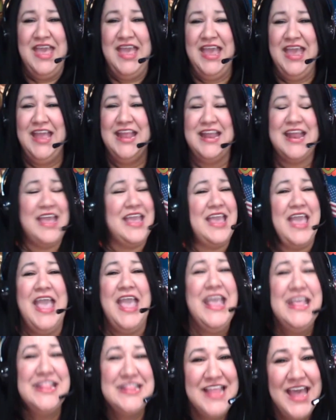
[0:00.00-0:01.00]
and I
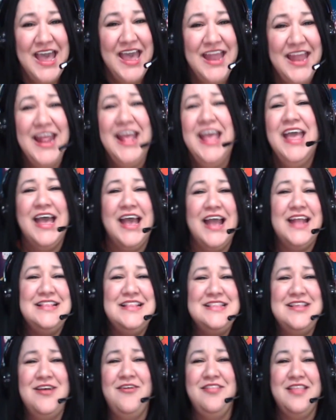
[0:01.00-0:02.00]
hate that. I
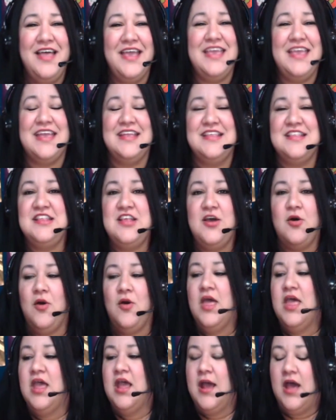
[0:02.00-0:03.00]
don't like it. So
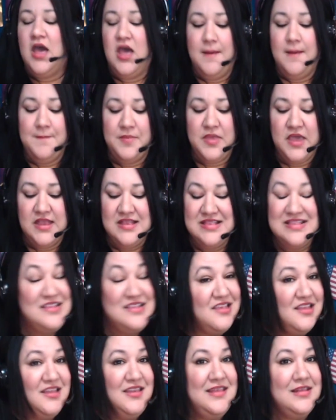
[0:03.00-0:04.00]
I
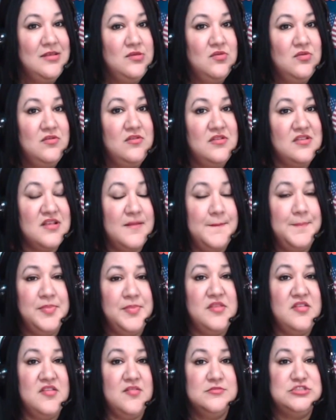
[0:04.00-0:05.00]
did use
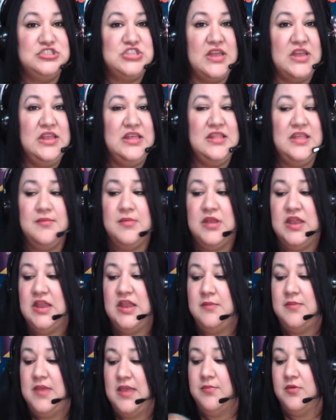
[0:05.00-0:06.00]
some shiny
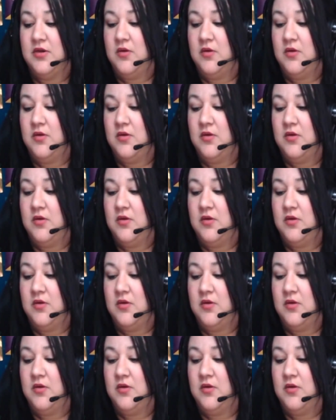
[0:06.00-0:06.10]
laminating paper at